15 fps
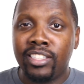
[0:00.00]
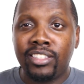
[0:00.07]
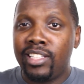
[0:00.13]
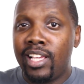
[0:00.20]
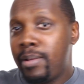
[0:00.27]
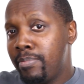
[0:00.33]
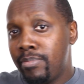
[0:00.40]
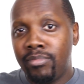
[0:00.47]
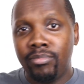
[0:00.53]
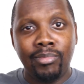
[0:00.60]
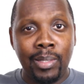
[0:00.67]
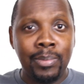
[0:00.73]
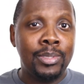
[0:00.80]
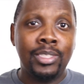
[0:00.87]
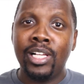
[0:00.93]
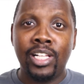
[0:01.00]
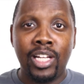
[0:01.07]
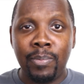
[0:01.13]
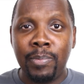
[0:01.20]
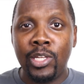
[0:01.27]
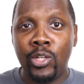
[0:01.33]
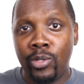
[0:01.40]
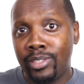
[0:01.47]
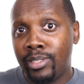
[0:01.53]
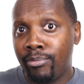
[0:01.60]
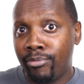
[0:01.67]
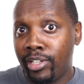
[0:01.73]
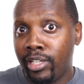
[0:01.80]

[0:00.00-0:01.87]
because I'm still gonna be doing some